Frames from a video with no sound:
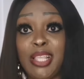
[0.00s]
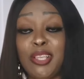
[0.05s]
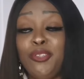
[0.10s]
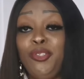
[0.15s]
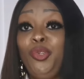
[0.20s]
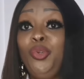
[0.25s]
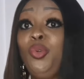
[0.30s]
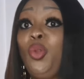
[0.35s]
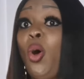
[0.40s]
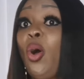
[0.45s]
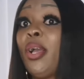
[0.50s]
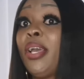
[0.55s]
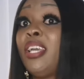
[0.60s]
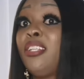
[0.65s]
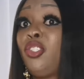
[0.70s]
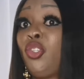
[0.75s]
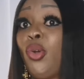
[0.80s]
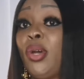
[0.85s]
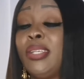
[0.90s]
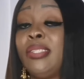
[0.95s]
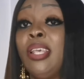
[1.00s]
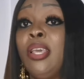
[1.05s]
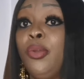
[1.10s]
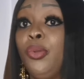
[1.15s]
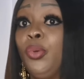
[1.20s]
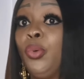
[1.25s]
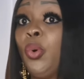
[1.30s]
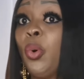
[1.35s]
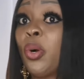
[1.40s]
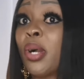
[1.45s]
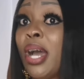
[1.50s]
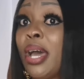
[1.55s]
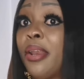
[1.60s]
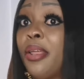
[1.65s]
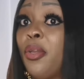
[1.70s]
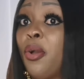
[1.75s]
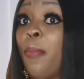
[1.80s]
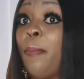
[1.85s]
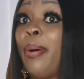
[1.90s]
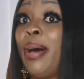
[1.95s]
You no get choice. You go
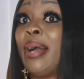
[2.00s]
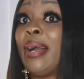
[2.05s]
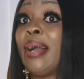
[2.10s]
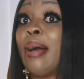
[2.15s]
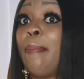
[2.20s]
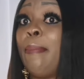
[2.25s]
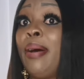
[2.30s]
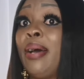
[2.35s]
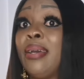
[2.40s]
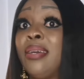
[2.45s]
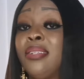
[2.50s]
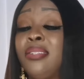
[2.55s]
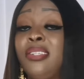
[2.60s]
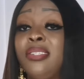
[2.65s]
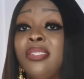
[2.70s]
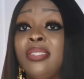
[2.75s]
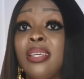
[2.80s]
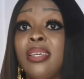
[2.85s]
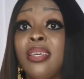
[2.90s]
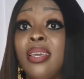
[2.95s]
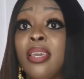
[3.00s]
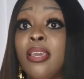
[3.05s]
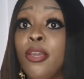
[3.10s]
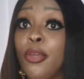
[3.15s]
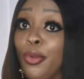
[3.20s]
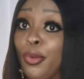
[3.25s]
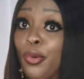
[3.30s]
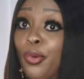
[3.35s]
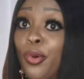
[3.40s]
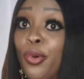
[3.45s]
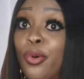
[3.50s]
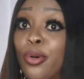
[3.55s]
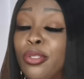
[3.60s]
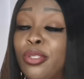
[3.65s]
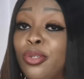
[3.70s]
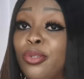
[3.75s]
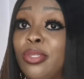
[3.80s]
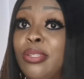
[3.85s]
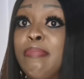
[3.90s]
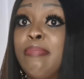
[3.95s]
carry your bag and baggages again. You go
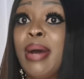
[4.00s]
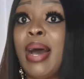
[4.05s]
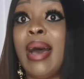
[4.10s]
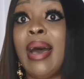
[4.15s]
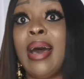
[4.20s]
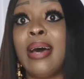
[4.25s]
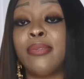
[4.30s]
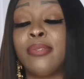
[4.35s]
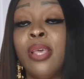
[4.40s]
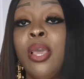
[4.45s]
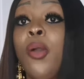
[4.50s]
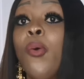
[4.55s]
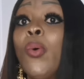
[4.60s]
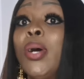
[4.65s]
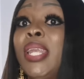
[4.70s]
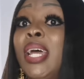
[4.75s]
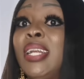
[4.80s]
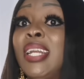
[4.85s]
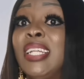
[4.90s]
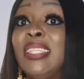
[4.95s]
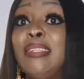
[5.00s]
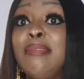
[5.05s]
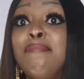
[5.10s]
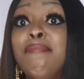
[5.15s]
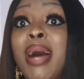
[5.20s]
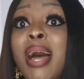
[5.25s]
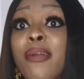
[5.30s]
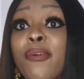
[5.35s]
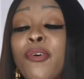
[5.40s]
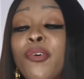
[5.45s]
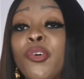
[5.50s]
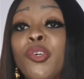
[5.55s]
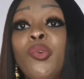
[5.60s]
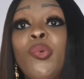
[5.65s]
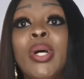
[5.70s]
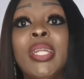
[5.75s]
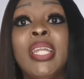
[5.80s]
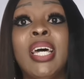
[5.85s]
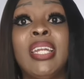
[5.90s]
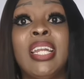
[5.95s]
to the man house. Whether not the man wrong
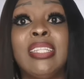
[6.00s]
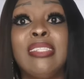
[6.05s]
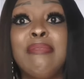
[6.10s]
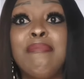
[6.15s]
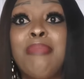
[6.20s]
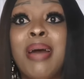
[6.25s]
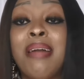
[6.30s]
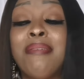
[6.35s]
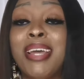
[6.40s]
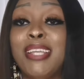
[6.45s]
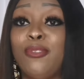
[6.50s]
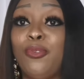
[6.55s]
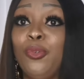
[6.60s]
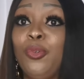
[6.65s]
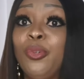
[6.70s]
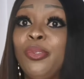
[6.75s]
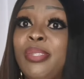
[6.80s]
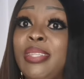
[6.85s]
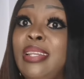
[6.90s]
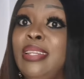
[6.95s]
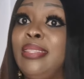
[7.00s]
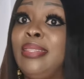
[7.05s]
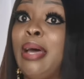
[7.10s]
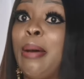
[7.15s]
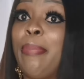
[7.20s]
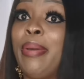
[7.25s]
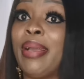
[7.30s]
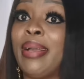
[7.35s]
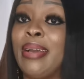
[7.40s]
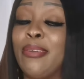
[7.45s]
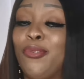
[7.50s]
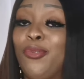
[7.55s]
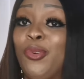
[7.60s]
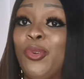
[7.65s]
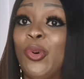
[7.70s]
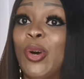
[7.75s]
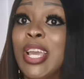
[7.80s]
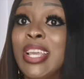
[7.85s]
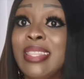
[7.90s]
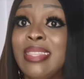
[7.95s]
you, whether not the man right, you go still it down, beg and you
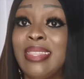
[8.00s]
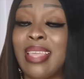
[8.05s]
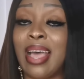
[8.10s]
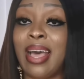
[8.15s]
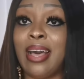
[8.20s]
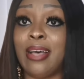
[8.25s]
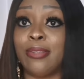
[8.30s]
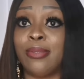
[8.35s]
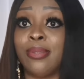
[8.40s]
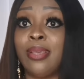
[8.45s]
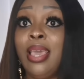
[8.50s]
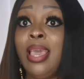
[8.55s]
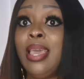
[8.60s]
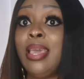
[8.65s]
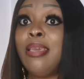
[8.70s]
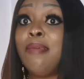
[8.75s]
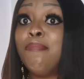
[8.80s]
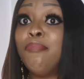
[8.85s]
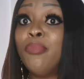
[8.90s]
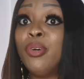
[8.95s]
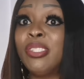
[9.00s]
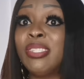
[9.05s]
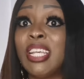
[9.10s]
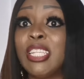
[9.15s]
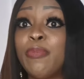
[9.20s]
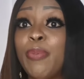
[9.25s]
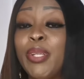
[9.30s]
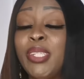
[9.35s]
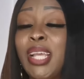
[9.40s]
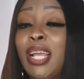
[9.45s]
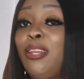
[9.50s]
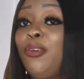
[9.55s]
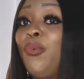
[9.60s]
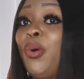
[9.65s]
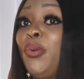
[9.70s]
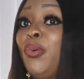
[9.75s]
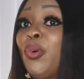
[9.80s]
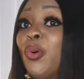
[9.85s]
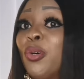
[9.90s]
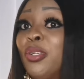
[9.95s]
go enter house. In most especially
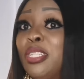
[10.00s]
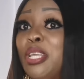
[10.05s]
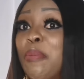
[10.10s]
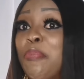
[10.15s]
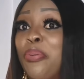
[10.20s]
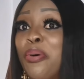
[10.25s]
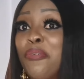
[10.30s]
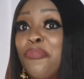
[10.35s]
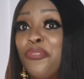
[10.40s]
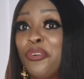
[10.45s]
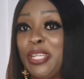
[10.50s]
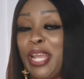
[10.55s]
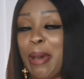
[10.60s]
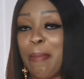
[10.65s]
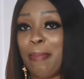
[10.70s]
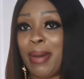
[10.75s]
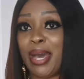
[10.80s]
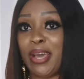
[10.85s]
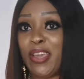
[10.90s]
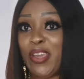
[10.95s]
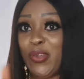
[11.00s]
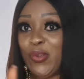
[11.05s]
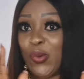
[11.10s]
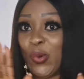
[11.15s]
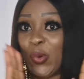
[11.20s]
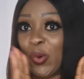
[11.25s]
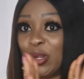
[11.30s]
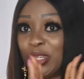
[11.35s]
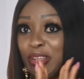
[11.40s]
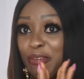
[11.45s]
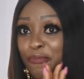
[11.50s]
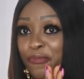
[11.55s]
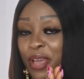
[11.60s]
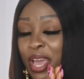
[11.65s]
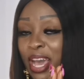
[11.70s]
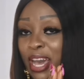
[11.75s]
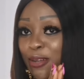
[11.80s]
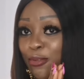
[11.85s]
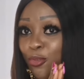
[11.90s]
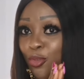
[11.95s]
when you come they born for that man, you come they
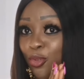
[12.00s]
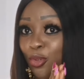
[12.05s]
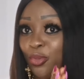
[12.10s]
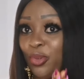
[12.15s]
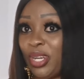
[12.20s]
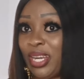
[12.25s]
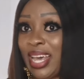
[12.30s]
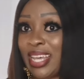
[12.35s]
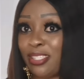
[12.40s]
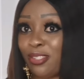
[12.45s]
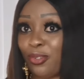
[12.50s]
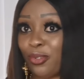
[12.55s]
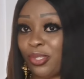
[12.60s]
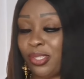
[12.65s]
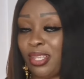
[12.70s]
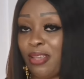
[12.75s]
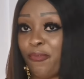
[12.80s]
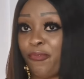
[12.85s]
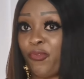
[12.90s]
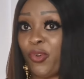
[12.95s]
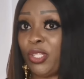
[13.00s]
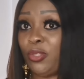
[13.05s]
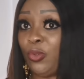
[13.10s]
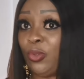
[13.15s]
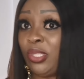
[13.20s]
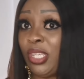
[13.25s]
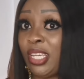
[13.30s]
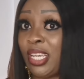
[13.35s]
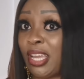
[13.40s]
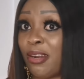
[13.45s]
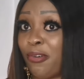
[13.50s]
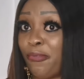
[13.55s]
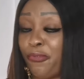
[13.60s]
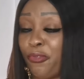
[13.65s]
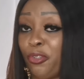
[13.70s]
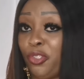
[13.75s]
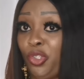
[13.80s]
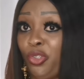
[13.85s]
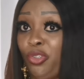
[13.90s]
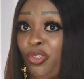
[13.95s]
find how to relax yourself, where to take care of
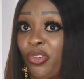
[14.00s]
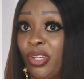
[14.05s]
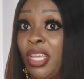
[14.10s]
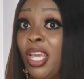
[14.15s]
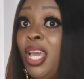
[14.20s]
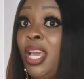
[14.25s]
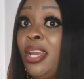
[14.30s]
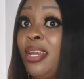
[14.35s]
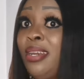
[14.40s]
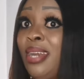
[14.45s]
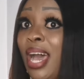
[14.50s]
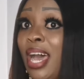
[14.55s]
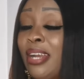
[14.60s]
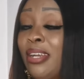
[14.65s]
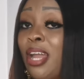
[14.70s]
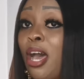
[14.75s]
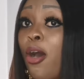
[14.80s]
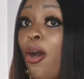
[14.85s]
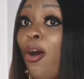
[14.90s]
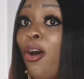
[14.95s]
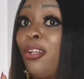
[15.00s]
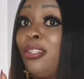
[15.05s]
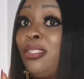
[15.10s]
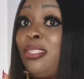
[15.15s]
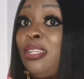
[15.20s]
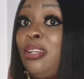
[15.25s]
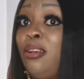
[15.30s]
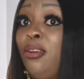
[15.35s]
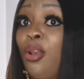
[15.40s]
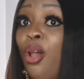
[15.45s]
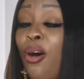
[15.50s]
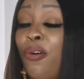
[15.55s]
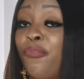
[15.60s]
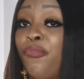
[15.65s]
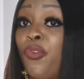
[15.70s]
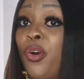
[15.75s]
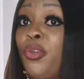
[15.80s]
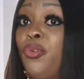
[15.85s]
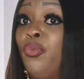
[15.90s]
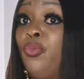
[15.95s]
your children. Now all the
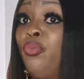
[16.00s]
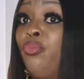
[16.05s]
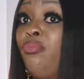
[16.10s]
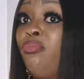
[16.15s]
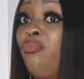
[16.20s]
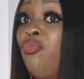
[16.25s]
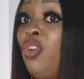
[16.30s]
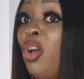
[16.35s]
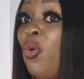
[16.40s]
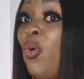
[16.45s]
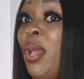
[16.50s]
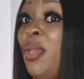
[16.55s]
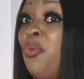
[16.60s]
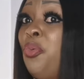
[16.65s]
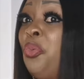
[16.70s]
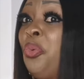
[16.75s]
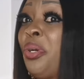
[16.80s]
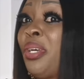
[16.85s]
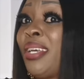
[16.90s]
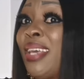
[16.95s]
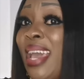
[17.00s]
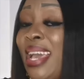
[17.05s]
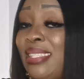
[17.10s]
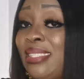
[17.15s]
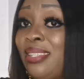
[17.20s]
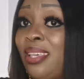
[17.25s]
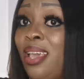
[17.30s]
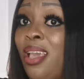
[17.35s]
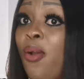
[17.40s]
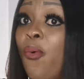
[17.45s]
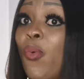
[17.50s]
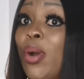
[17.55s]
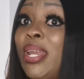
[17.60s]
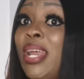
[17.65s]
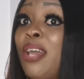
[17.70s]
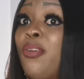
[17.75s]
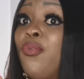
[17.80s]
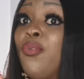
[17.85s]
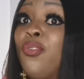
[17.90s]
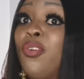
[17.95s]
love where you the way you get,
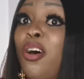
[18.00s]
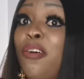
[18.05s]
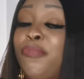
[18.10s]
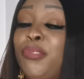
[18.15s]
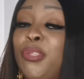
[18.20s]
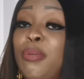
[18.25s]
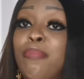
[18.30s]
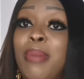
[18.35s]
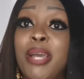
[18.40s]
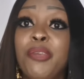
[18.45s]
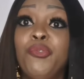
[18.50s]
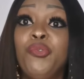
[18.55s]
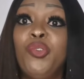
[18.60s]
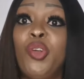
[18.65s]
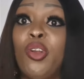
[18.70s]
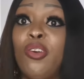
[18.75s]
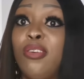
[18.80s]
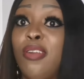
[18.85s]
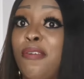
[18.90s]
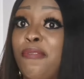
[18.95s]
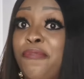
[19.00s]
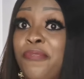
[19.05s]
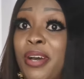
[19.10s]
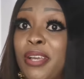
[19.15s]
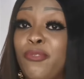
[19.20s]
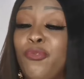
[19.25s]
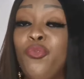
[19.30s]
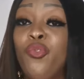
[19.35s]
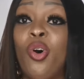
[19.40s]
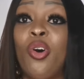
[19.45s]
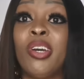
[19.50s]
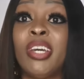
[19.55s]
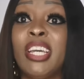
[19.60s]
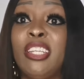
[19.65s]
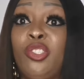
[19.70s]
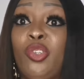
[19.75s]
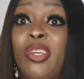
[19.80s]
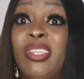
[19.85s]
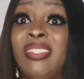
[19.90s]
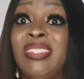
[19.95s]
whether you love the man, you not love man, you not
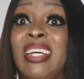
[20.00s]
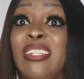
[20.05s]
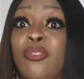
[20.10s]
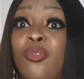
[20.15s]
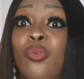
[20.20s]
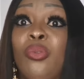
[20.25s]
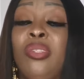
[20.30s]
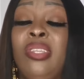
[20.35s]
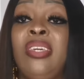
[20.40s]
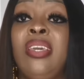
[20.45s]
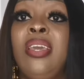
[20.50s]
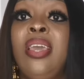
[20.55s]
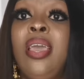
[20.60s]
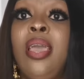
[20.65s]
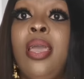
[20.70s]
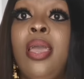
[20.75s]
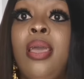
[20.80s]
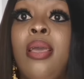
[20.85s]
get choice than today.